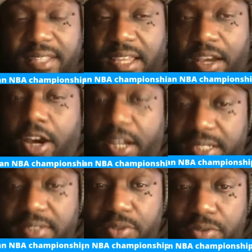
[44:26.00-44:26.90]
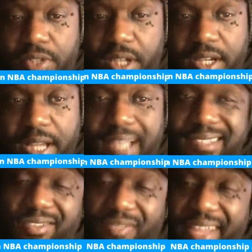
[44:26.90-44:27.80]
are these two young guys the
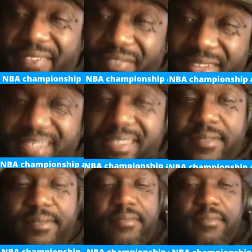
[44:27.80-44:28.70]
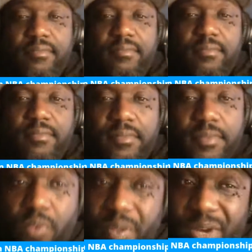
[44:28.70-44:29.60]
right fit
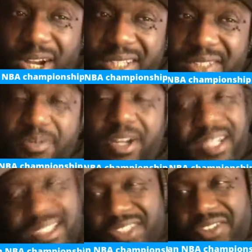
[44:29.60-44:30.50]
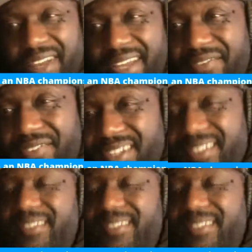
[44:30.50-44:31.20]
with Marcus Smart? Is it the right fit?